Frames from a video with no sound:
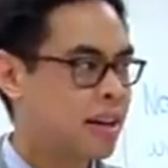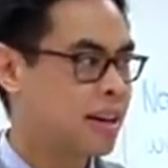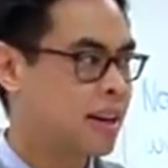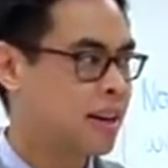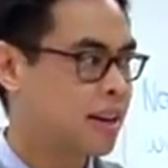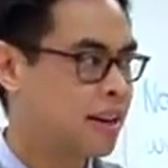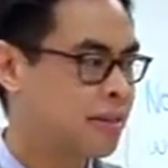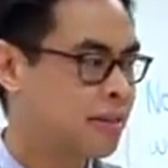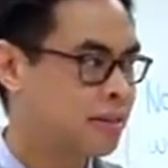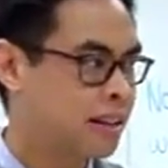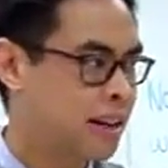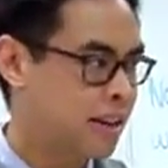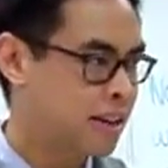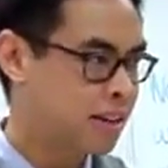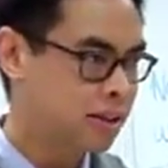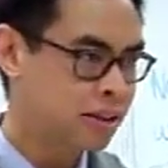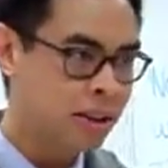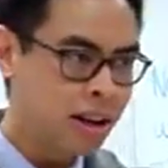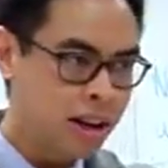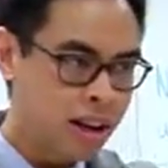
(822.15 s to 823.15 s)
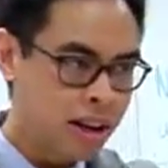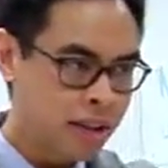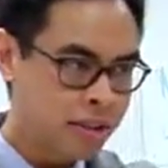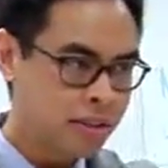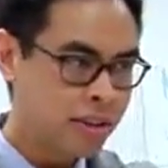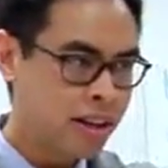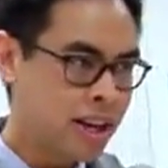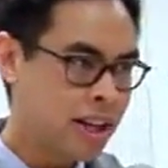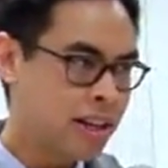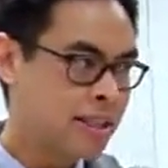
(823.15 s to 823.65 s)
uh, like long
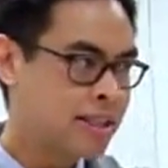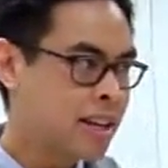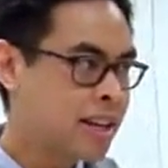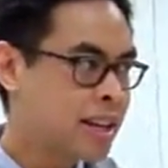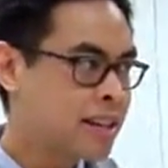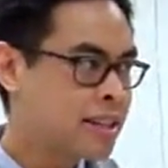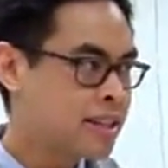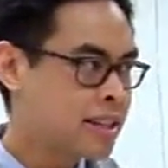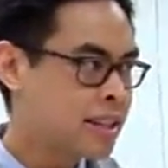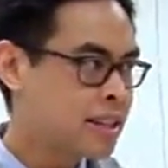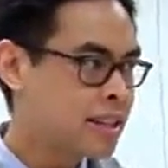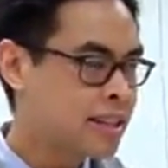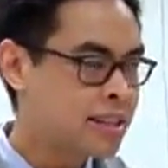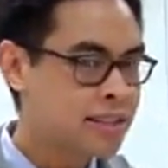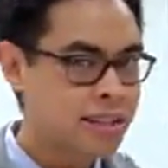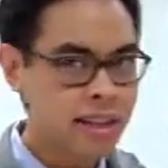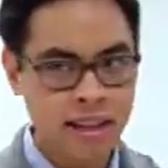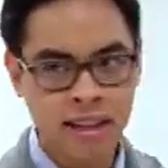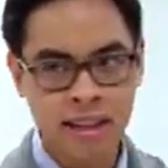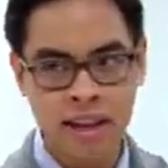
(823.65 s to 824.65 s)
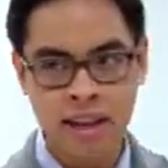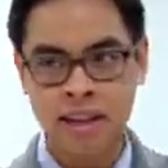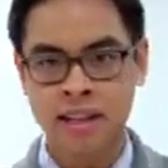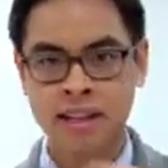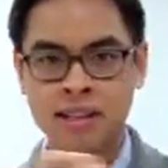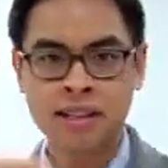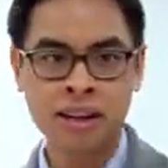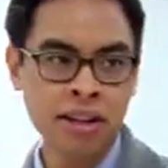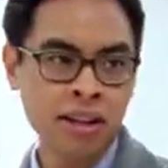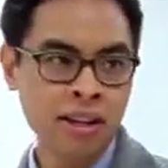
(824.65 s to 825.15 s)
run-on sentences and
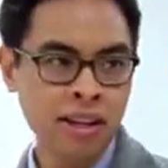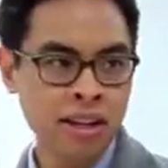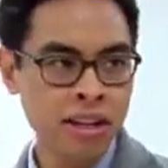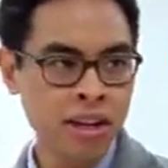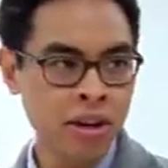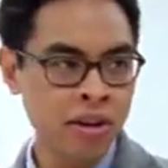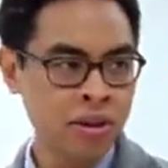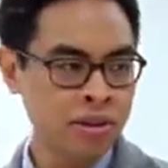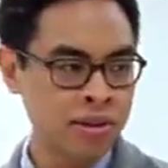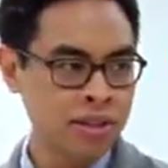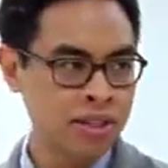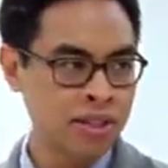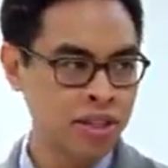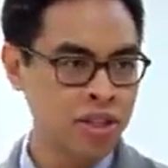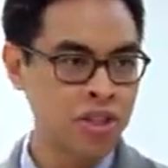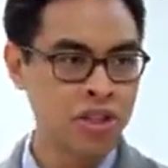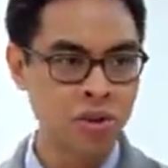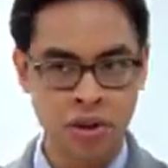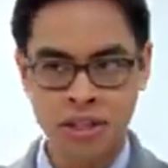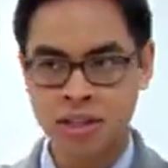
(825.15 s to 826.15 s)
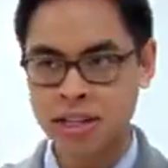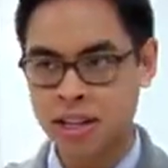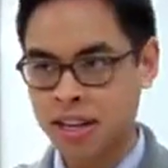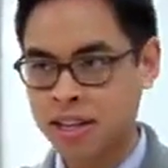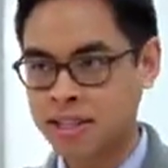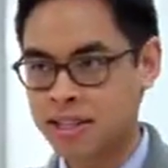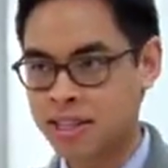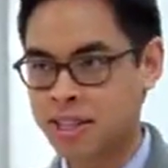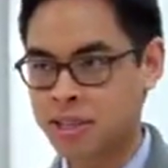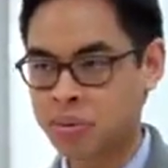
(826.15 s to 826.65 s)
then suddenly goes to short
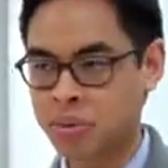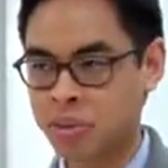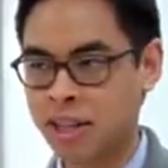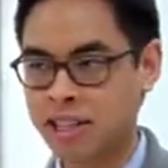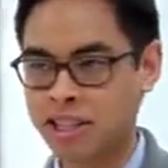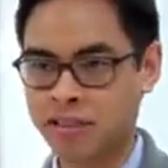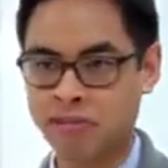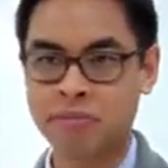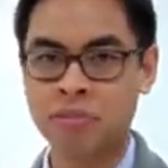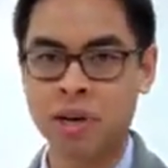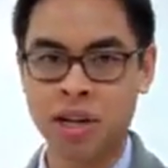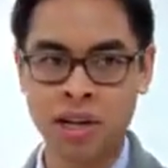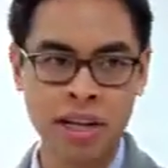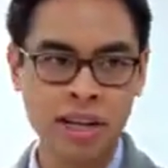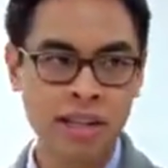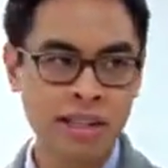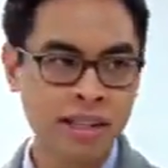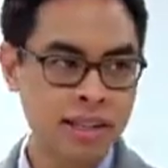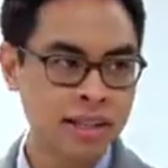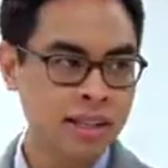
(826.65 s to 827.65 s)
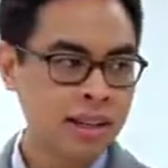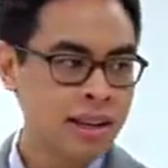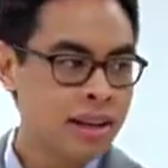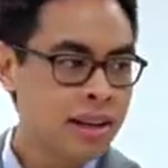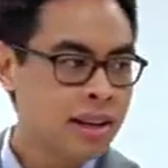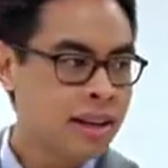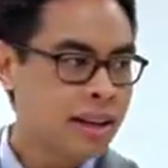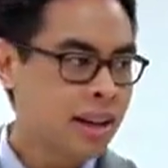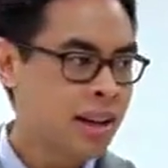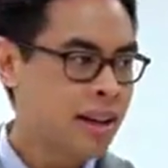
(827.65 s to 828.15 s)
sentences with lots of periods.
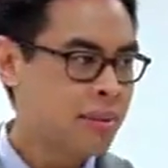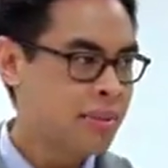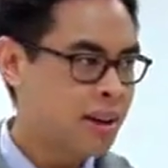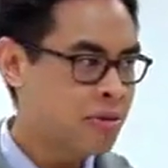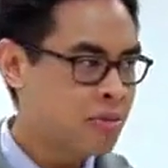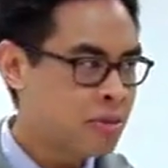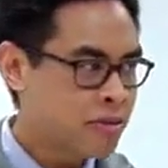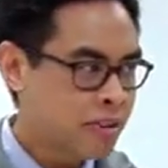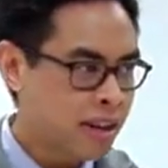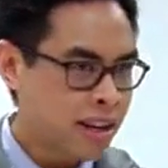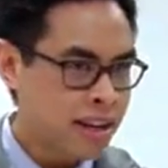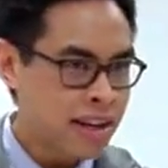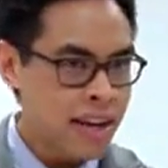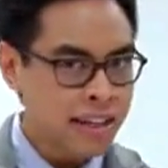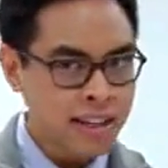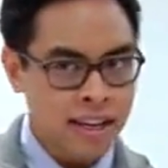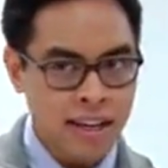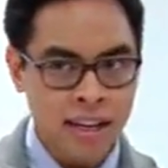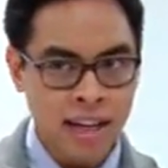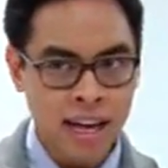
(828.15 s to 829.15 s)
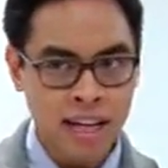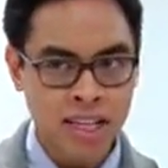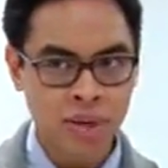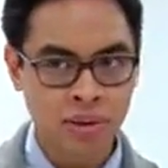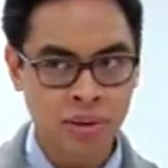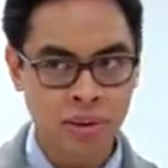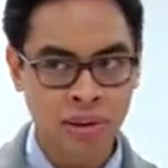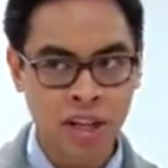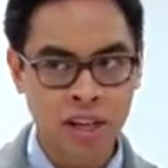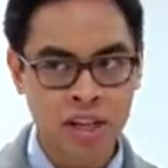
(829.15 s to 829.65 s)
Um, and we've connected that
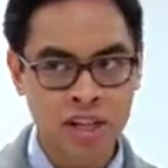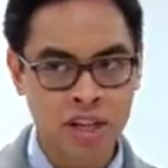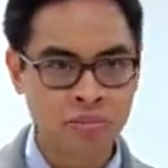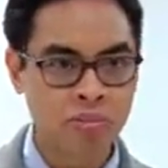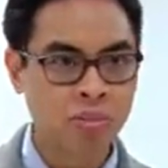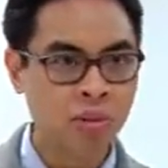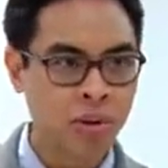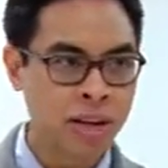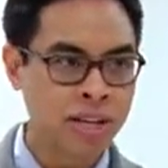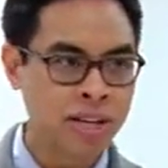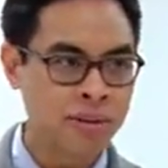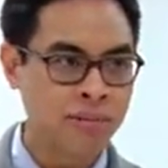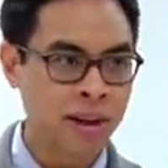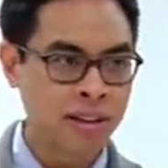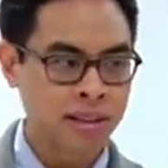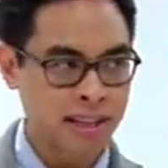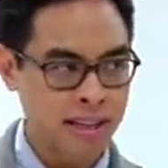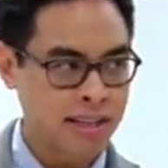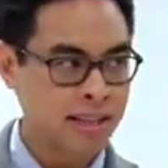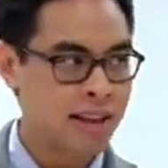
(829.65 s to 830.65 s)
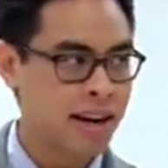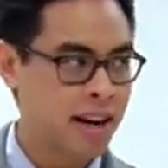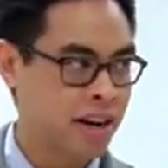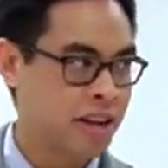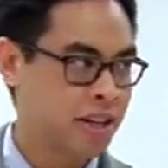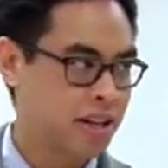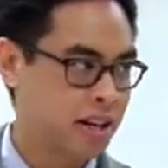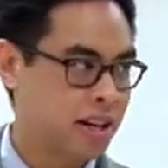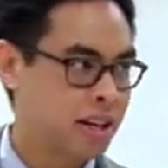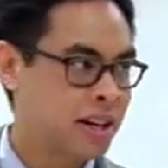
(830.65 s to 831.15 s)
to a larger point about this
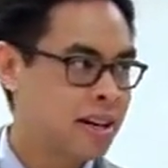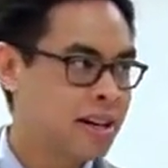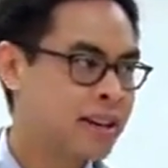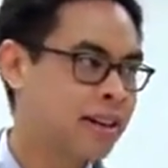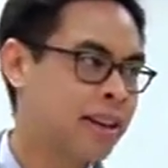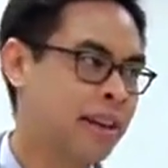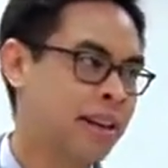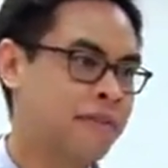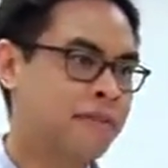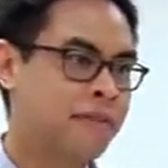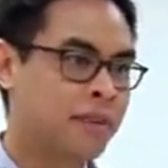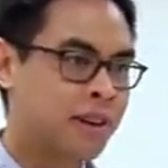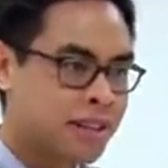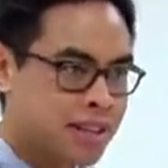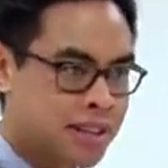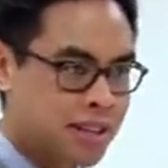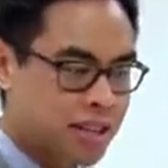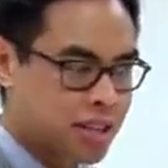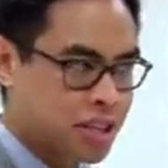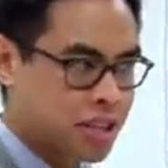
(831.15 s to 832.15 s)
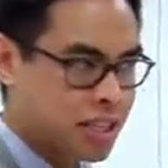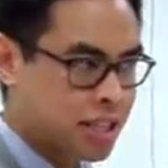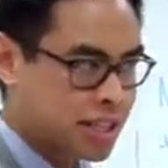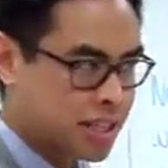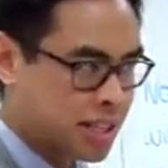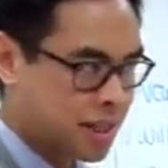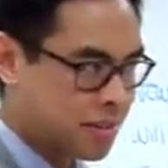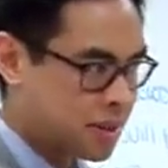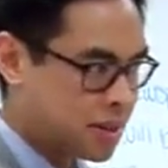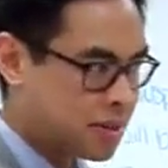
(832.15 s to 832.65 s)
character. At first, she
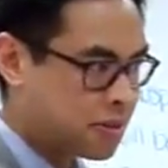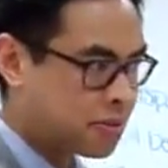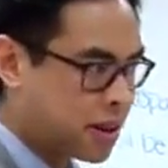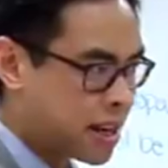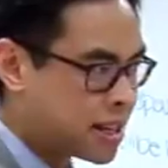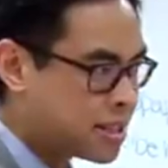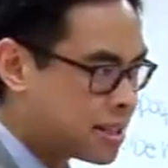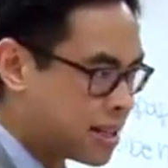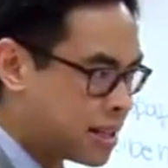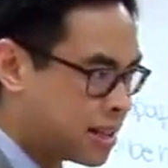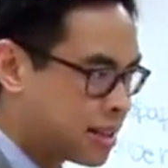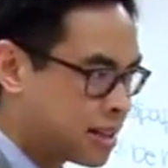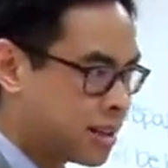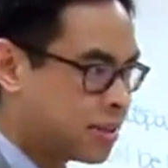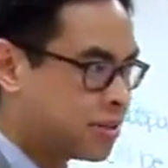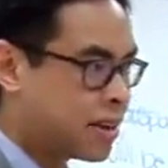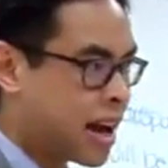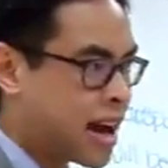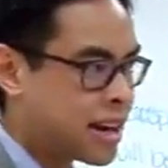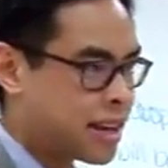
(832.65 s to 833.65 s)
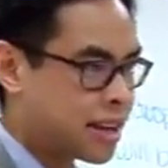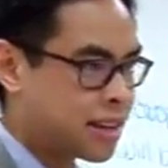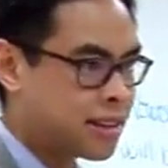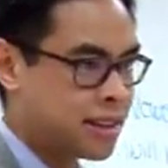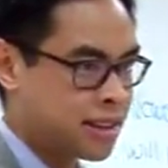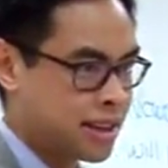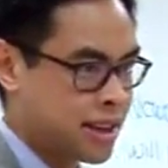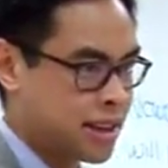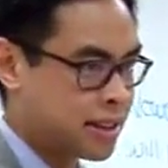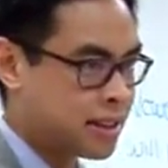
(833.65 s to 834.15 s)
seems frantic, erratic,
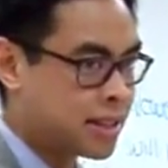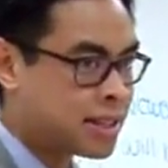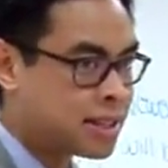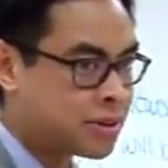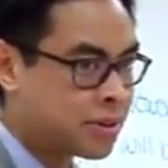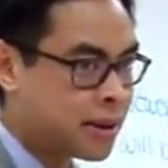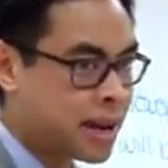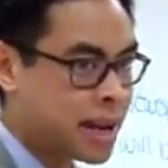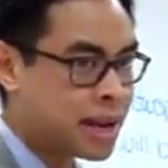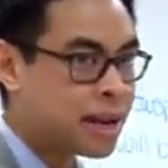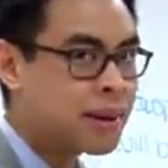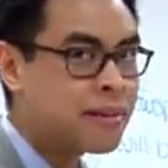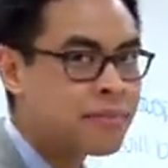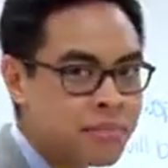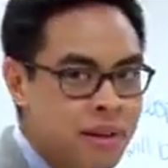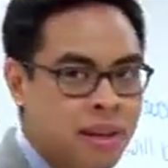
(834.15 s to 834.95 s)
thinking this way,